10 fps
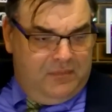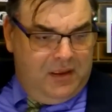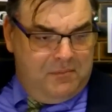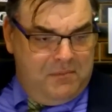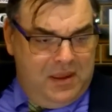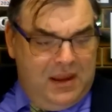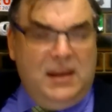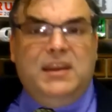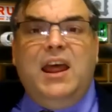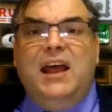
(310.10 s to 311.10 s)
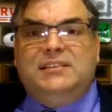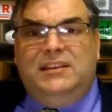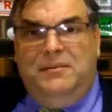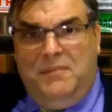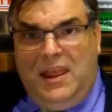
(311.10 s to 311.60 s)
mean,
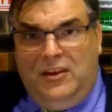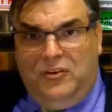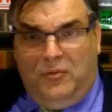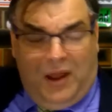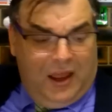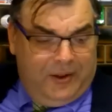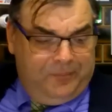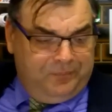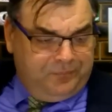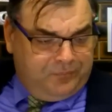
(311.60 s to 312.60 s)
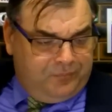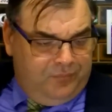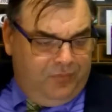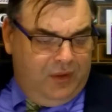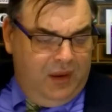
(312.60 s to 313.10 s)
nasty man you are.
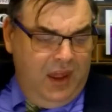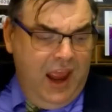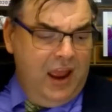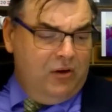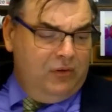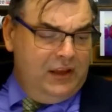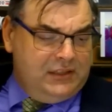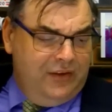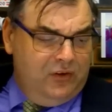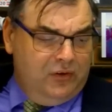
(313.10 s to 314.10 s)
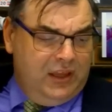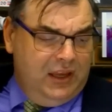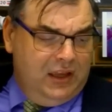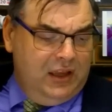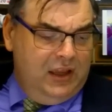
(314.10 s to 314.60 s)
Now, let's have a look
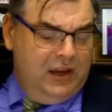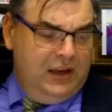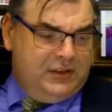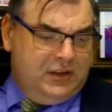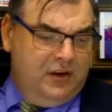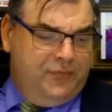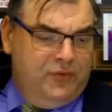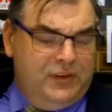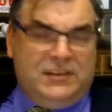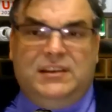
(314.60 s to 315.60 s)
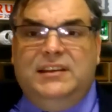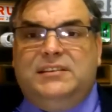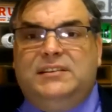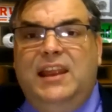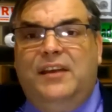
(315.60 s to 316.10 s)
here. let's go through this
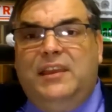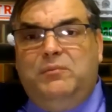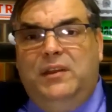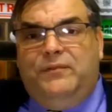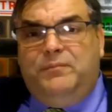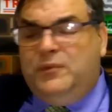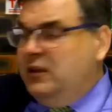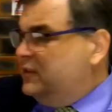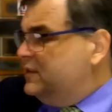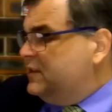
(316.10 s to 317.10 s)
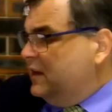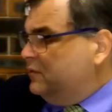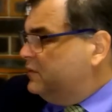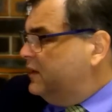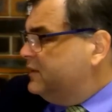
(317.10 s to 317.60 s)
list. Now that we've got the
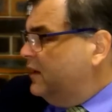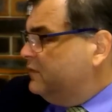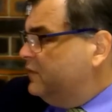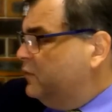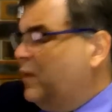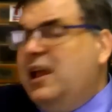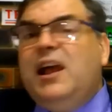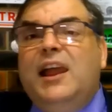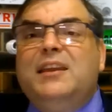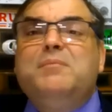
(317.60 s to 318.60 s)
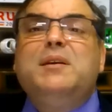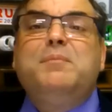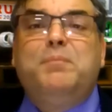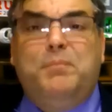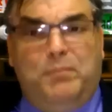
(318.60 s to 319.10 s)
subtleties out of the way, I can
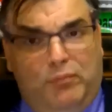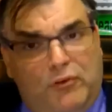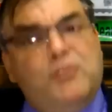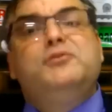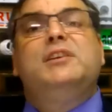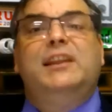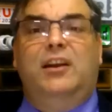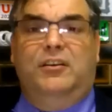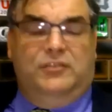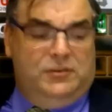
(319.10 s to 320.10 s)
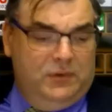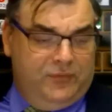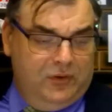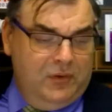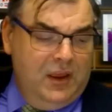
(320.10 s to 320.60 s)
be brutally honest with
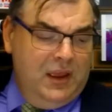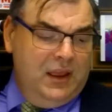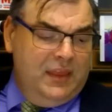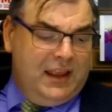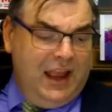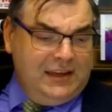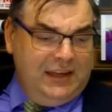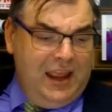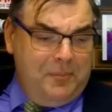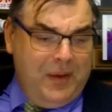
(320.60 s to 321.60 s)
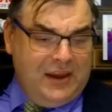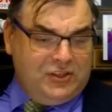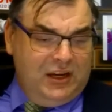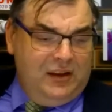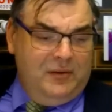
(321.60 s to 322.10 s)
you. The Cartier
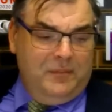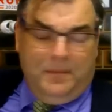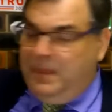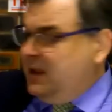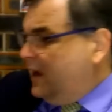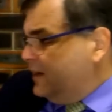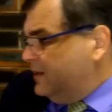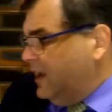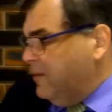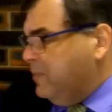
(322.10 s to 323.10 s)
Pasha, What do